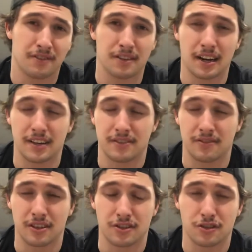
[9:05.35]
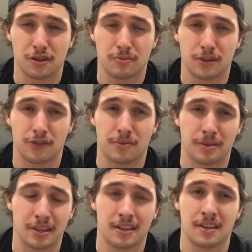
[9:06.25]
You guys have done so much for
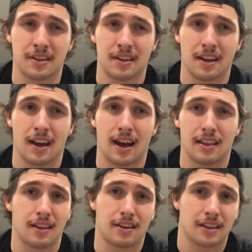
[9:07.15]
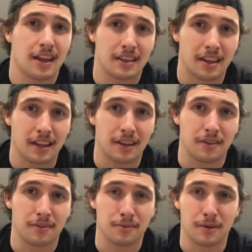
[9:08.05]
me. I literally can't thank
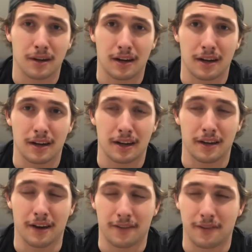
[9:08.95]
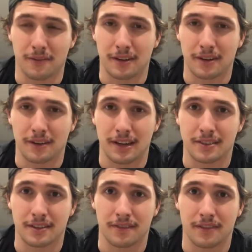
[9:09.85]
you enough for what you guys
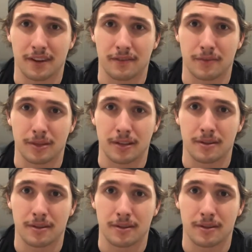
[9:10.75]
have done for me.